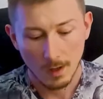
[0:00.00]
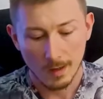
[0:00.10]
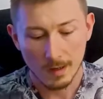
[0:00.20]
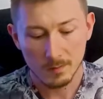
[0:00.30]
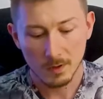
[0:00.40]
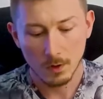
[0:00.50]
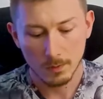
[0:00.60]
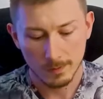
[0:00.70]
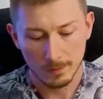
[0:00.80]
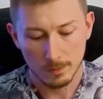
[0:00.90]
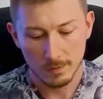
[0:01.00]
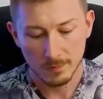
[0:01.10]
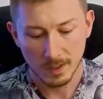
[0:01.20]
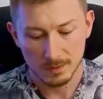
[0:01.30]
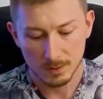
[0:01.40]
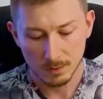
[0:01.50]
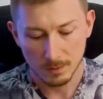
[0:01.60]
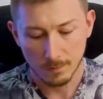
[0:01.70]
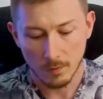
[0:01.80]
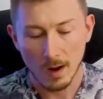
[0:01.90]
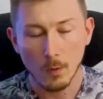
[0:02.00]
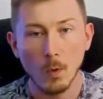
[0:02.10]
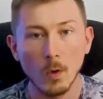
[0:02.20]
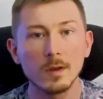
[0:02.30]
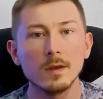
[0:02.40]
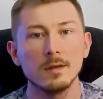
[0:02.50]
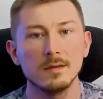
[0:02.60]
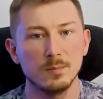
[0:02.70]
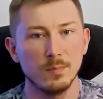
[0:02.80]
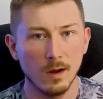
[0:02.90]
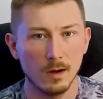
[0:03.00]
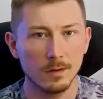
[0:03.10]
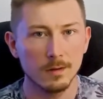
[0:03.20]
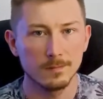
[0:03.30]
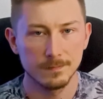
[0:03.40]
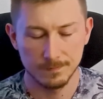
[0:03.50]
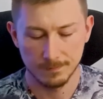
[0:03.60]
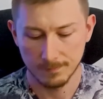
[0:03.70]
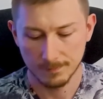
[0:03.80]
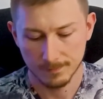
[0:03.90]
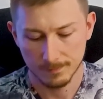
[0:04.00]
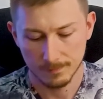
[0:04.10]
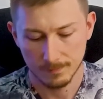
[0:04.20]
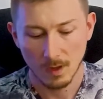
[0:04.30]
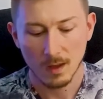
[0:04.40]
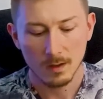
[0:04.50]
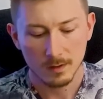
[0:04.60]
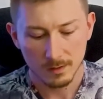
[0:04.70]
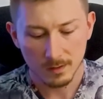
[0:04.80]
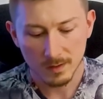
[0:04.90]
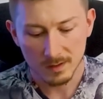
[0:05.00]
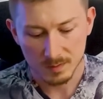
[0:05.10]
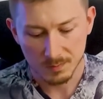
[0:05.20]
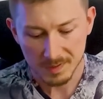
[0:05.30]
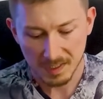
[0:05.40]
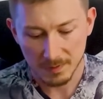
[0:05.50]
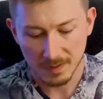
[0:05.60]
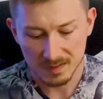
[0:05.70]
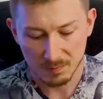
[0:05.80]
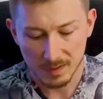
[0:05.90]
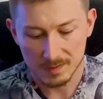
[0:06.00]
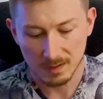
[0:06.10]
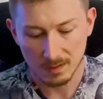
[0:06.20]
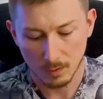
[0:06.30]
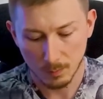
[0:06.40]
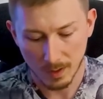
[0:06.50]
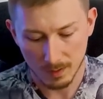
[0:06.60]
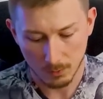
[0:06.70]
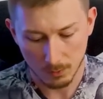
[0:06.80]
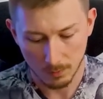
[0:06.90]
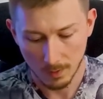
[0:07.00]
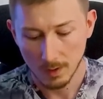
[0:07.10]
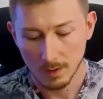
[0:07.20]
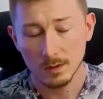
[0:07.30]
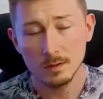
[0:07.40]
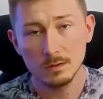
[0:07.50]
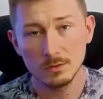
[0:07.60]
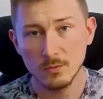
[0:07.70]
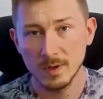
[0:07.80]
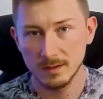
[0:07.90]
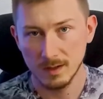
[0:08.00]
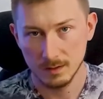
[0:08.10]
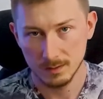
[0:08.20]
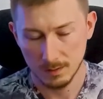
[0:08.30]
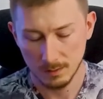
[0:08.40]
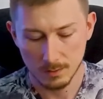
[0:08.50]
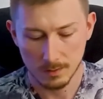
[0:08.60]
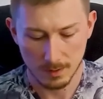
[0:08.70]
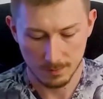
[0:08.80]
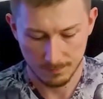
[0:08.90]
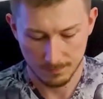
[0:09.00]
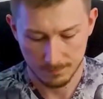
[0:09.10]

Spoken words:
I'm going with my dog for a walk in the park. Idę z psem na spacer do parku. Instrumental singular.